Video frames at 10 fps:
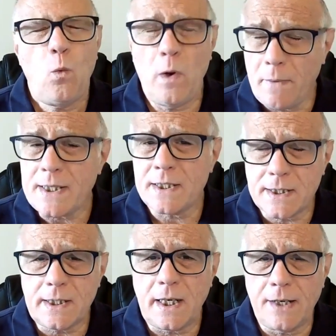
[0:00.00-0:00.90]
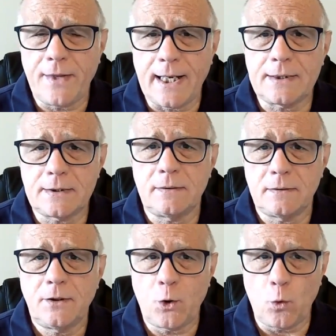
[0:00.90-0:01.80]
We must say that
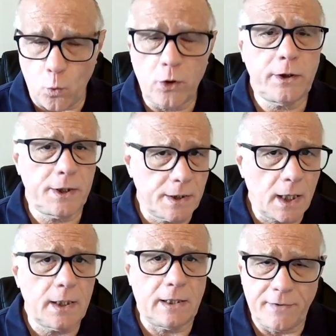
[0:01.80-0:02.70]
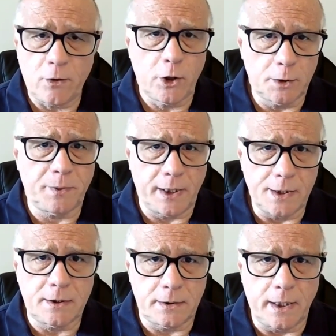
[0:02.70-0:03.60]
the world is not in a very good
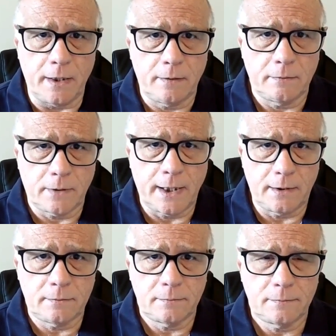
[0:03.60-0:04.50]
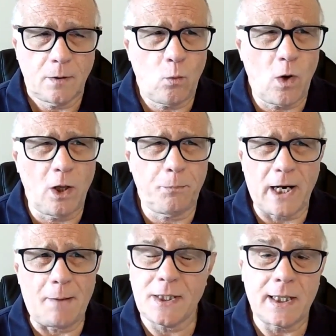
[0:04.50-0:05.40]
place today, right? Well,
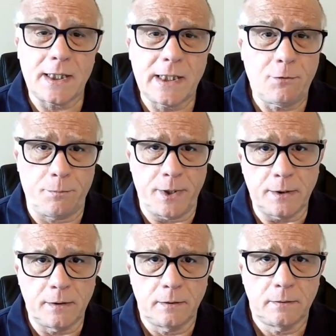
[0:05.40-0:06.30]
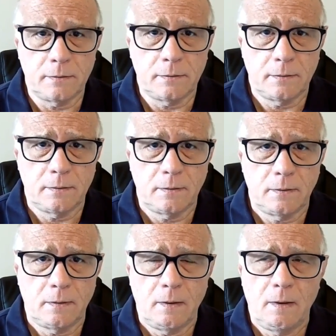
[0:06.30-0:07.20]
perhaps it has never been.
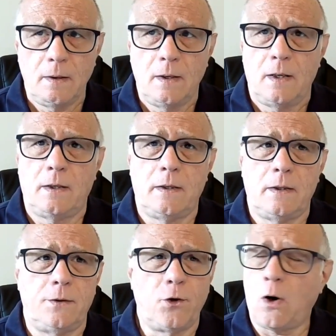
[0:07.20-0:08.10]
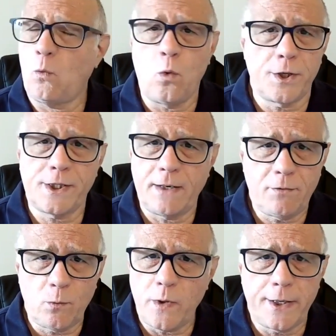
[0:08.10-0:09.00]
There are wars
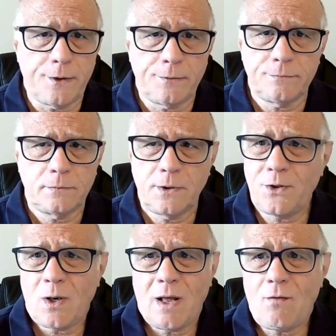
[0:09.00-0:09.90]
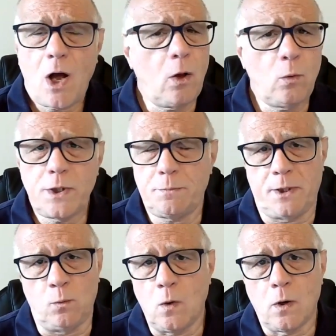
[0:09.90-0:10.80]
everywhere. There have always
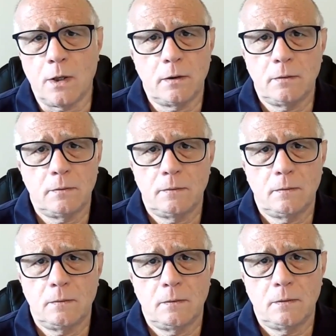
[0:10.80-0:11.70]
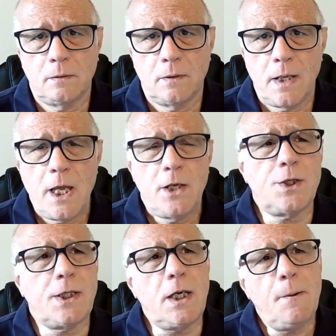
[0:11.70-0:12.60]
been war.
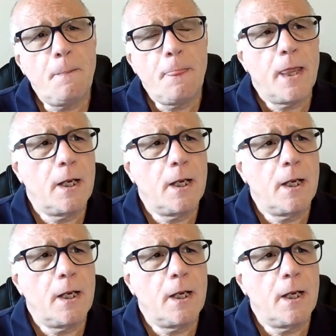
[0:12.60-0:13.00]
You see,